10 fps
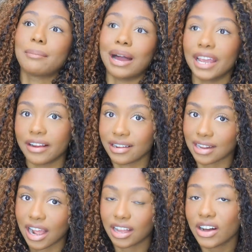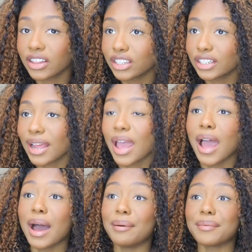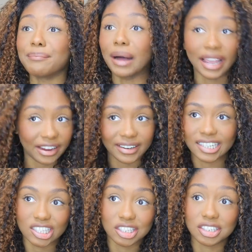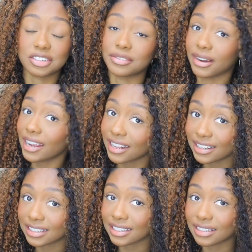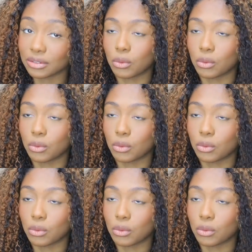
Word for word: my hair is not colored my hair is straight